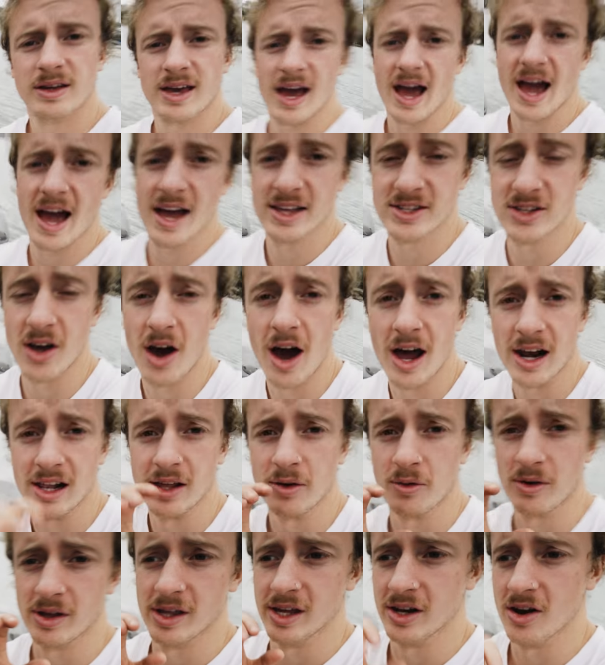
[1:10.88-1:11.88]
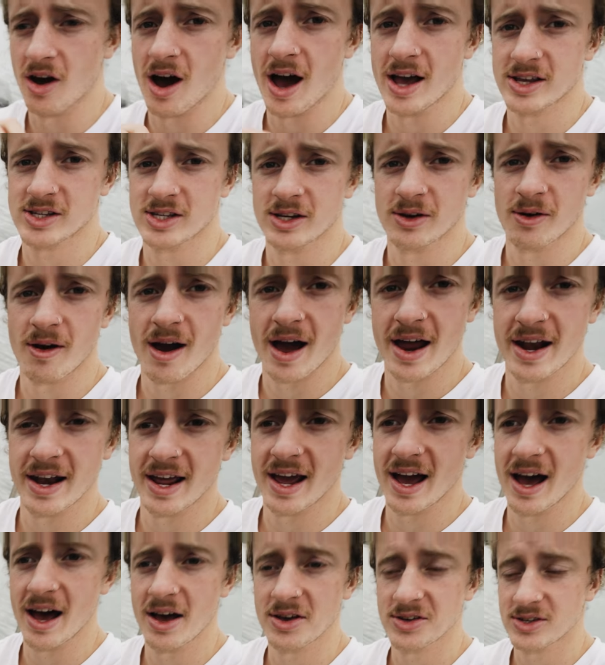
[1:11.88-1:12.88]
Okay, it's idling really nicely right
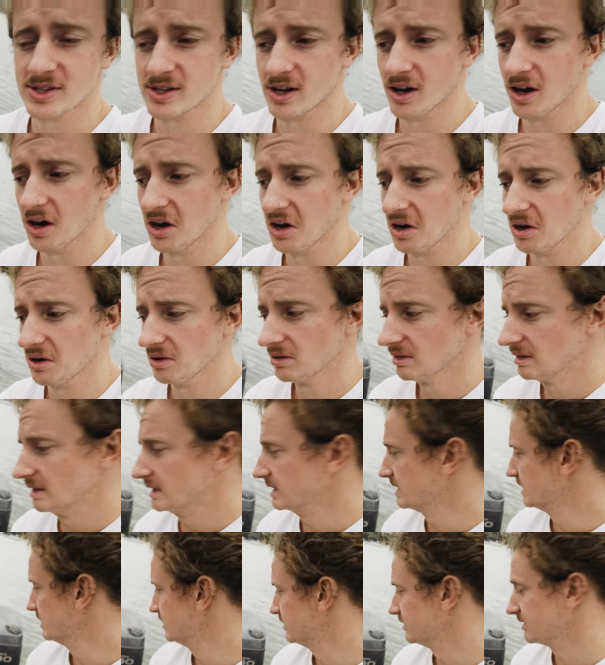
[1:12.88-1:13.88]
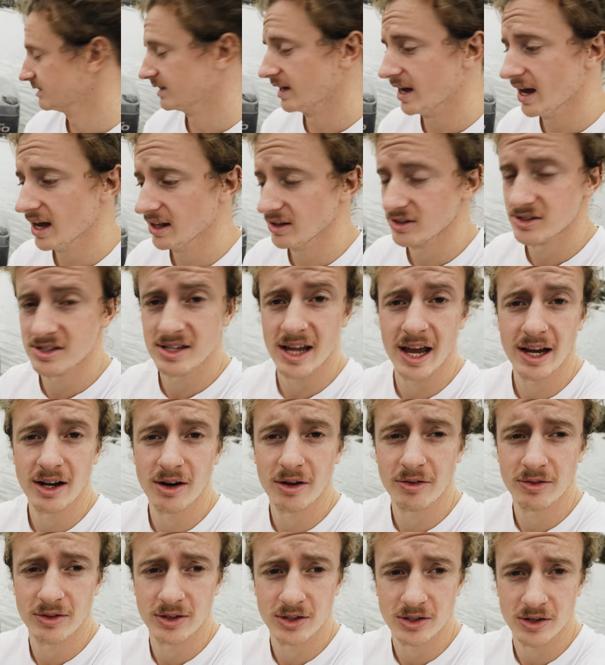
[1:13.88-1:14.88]
now, so yeah, let's take
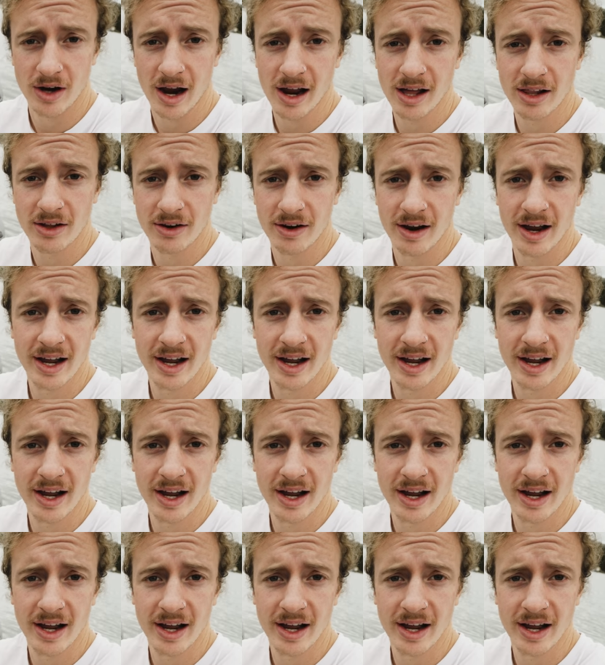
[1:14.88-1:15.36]
it off the trailer,